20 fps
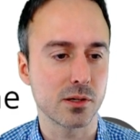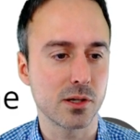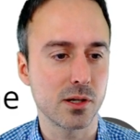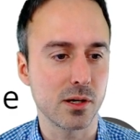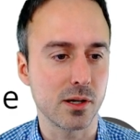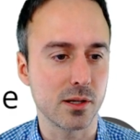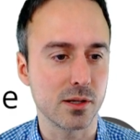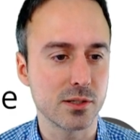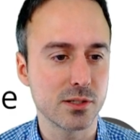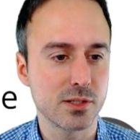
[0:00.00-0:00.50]

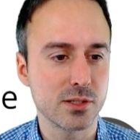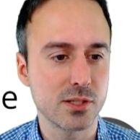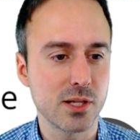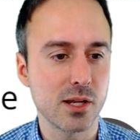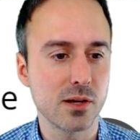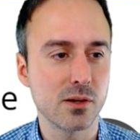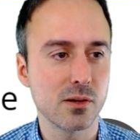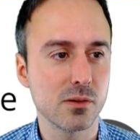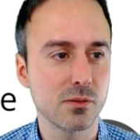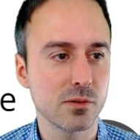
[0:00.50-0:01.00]
Good.
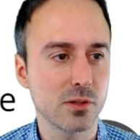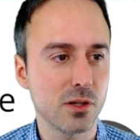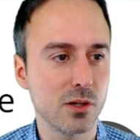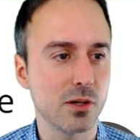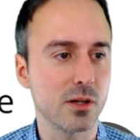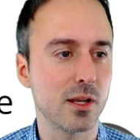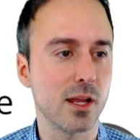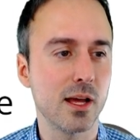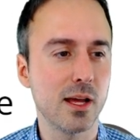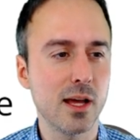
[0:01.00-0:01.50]
General,
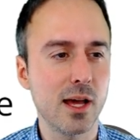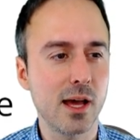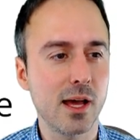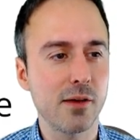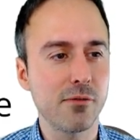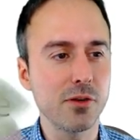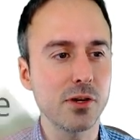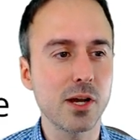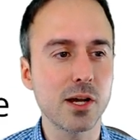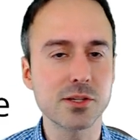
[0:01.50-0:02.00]
good. Uh, if
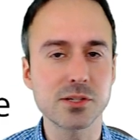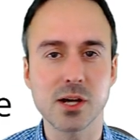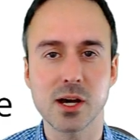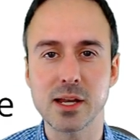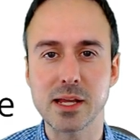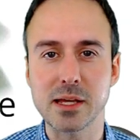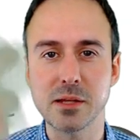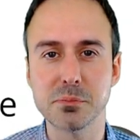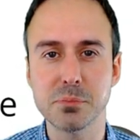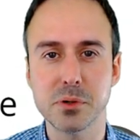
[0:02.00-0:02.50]
you guys got
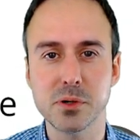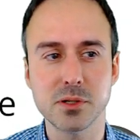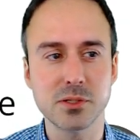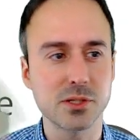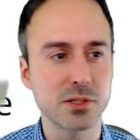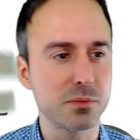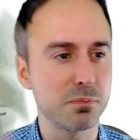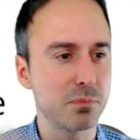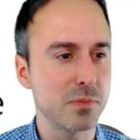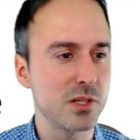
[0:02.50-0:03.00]
input,
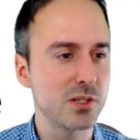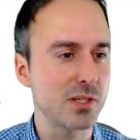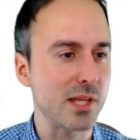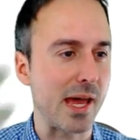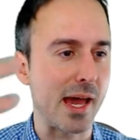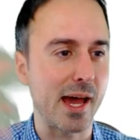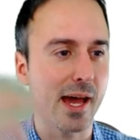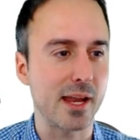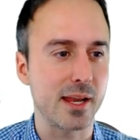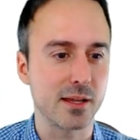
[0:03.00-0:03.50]
just just
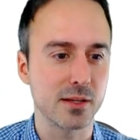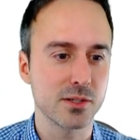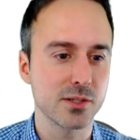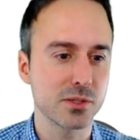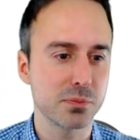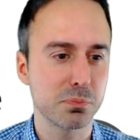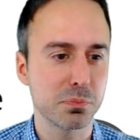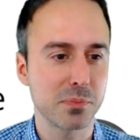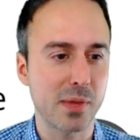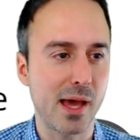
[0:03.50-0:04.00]
add it. Just
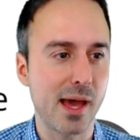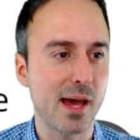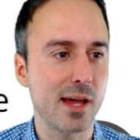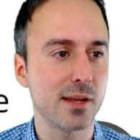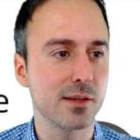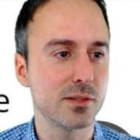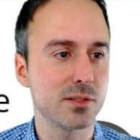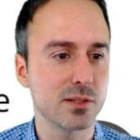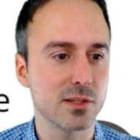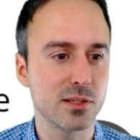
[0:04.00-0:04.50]
add
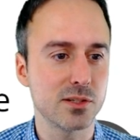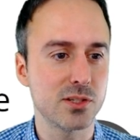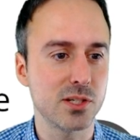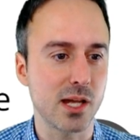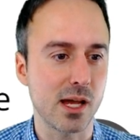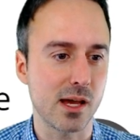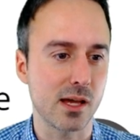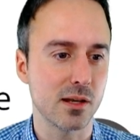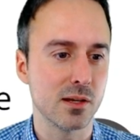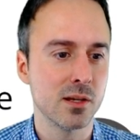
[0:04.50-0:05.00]
it to the
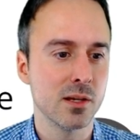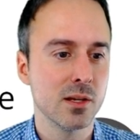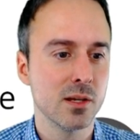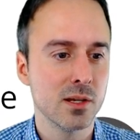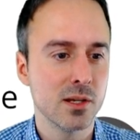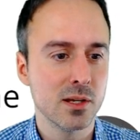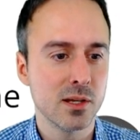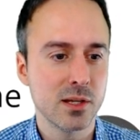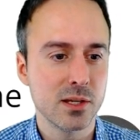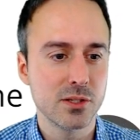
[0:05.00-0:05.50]
chat.
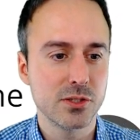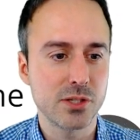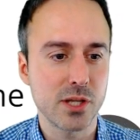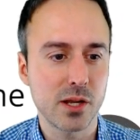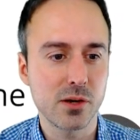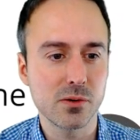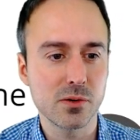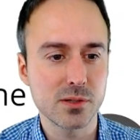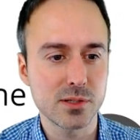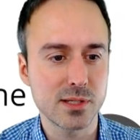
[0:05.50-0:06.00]

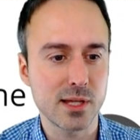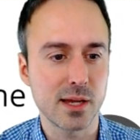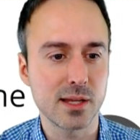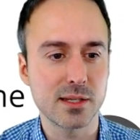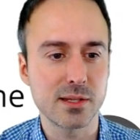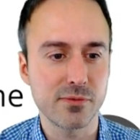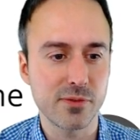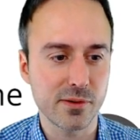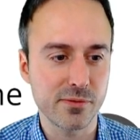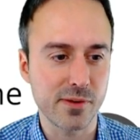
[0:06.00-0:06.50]
General and
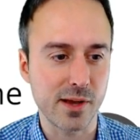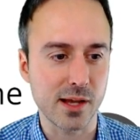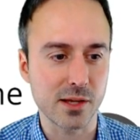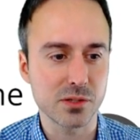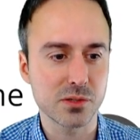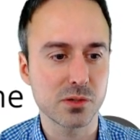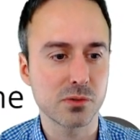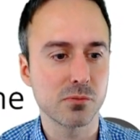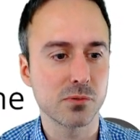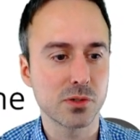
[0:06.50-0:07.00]
scientific
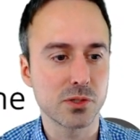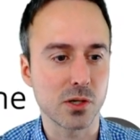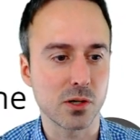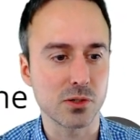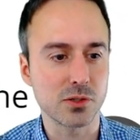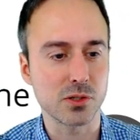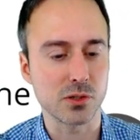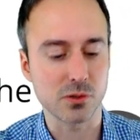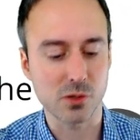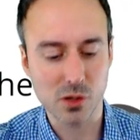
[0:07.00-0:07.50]
facts which are
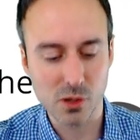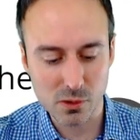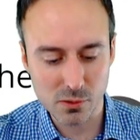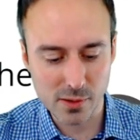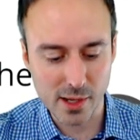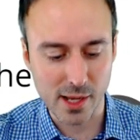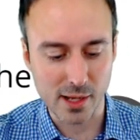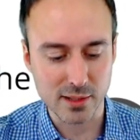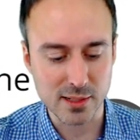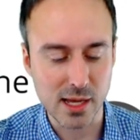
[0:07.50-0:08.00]
true.
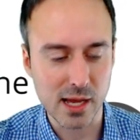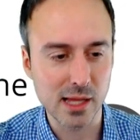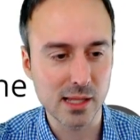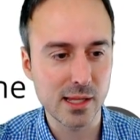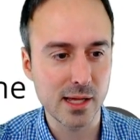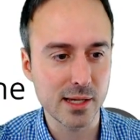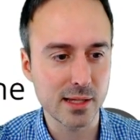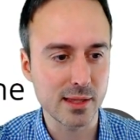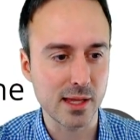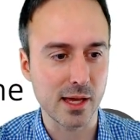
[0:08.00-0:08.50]
Correct. I
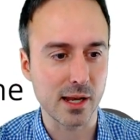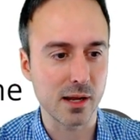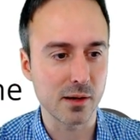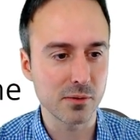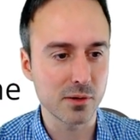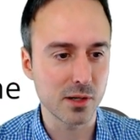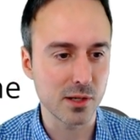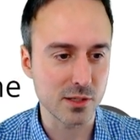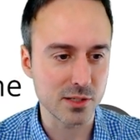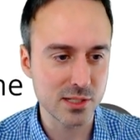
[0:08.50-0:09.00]
like that. I'm
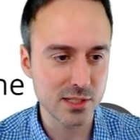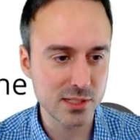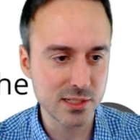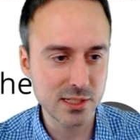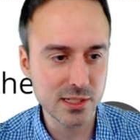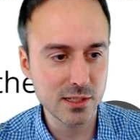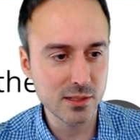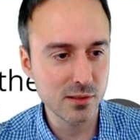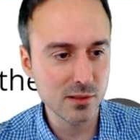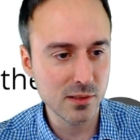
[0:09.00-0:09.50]
going to
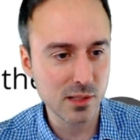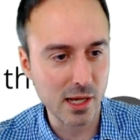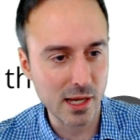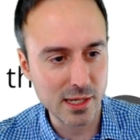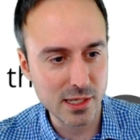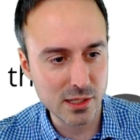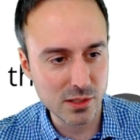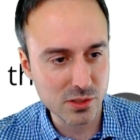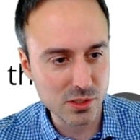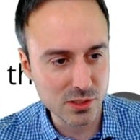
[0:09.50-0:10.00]
steal
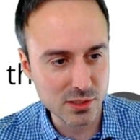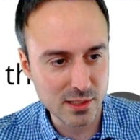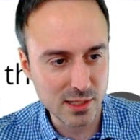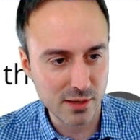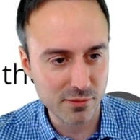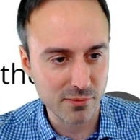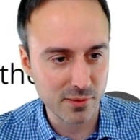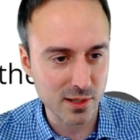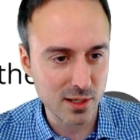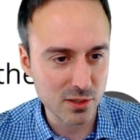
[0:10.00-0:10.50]
Aisha's
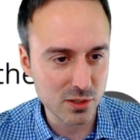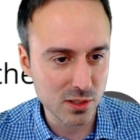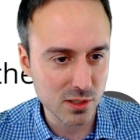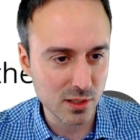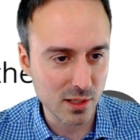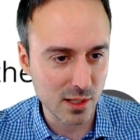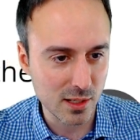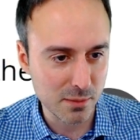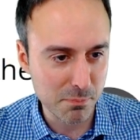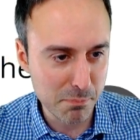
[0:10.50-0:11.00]
definition
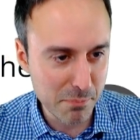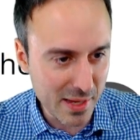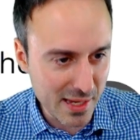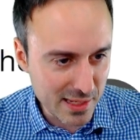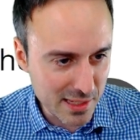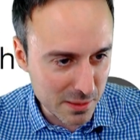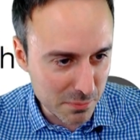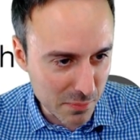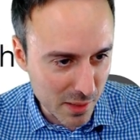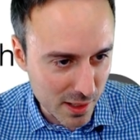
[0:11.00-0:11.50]
and make
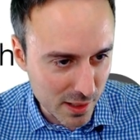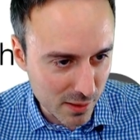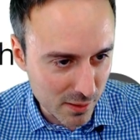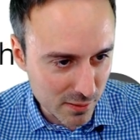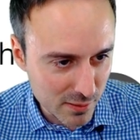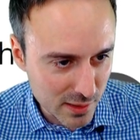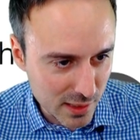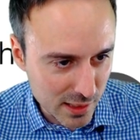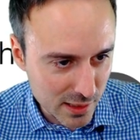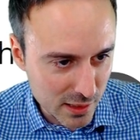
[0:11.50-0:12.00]
it my own.
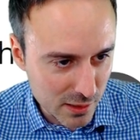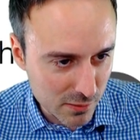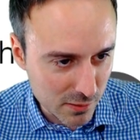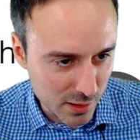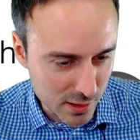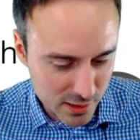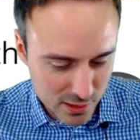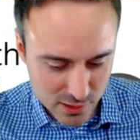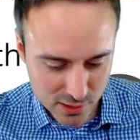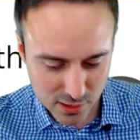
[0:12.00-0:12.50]
Thank you,
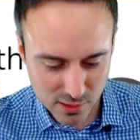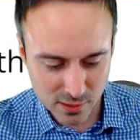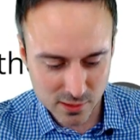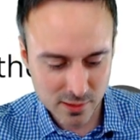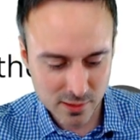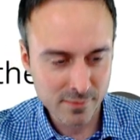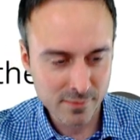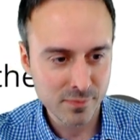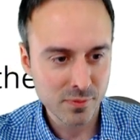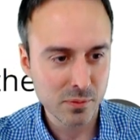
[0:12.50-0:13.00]
Aisha,
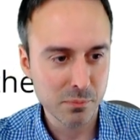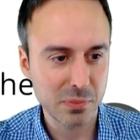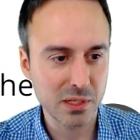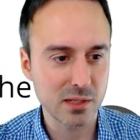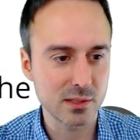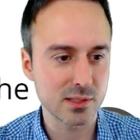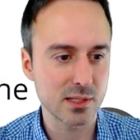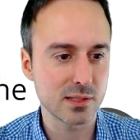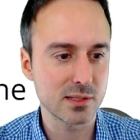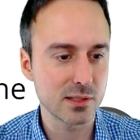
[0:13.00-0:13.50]

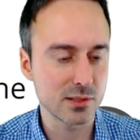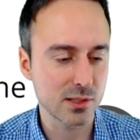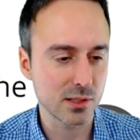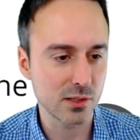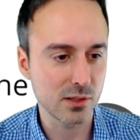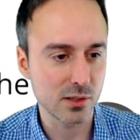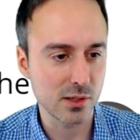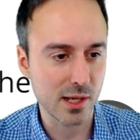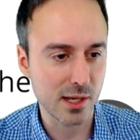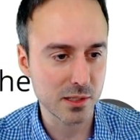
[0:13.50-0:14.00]
because this is a
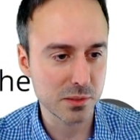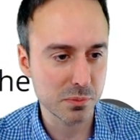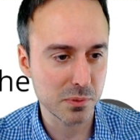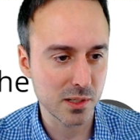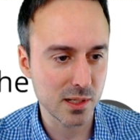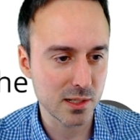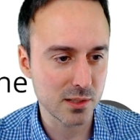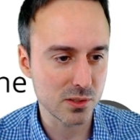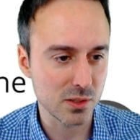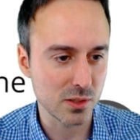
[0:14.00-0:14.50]
good
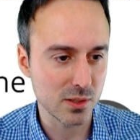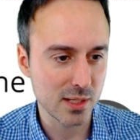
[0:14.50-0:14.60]
explanation.